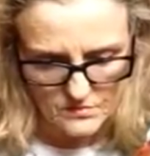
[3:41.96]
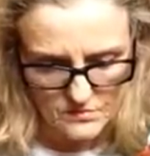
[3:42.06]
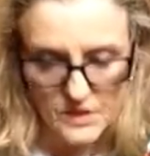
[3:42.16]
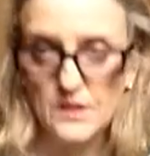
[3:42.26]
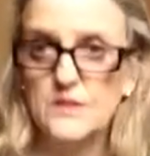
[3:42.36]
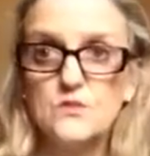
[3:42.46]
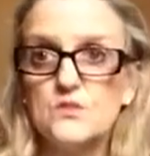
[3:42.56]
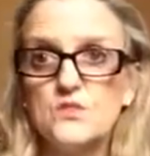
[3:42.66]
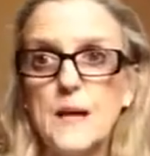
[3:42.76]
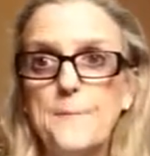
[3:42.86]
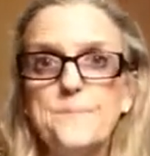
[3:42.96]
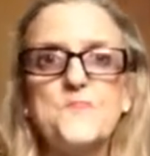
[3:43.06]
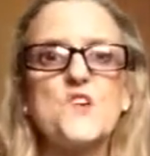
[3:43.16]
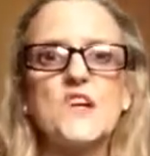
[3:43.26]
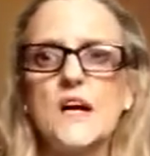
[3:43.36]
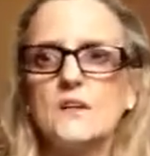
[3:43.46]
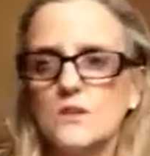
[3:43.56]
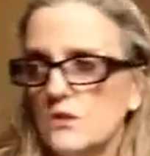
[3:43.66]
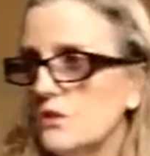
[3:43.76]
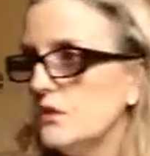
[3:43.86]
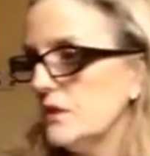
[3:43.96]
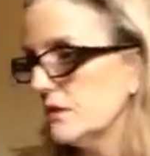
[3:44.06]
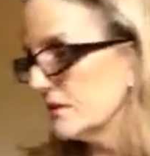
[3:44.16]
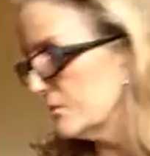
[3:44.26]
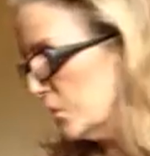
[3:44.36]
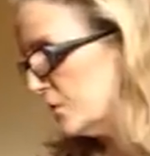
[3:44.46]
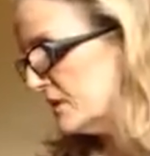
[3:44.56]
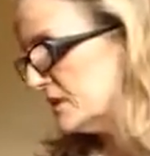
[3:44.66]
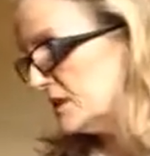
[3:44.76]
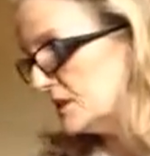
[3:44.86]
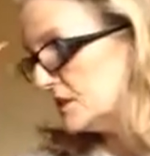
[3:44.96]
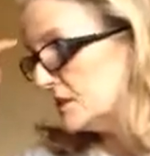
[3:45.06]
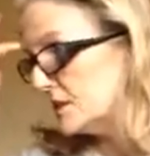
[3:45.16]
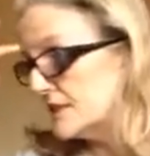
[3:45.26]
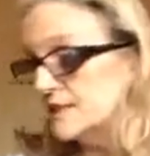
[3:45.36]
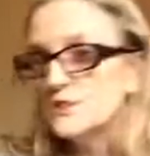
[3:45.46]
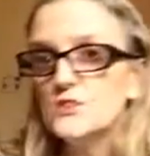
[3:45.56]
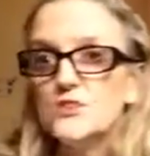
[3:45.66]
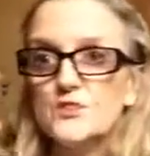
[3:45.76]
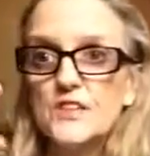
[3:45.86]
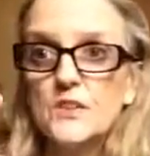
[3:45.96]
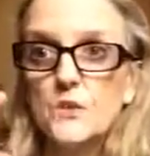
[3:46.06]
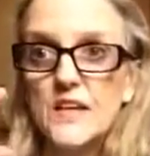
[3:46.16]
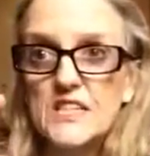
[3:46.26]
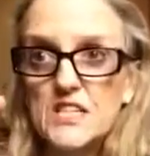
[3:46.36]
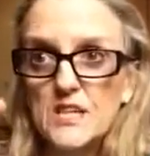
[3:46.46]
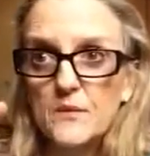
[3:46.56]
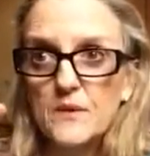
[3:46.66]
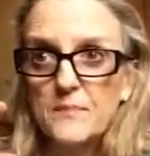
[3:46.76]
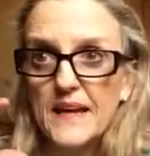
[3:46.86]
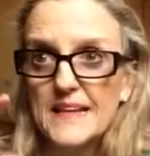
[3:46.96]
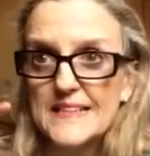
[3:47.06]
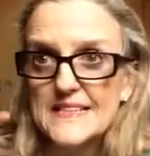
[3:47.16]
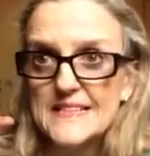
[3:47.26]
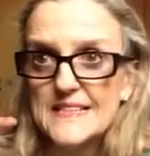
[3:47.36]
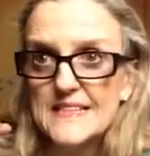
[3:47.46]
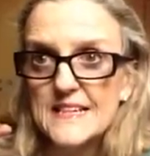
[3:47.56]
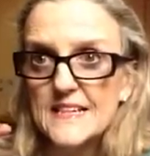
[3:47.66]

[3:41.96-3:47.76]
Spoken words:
I don't drink alcohol at the moment. I did used to drink occasionally a wee Baileys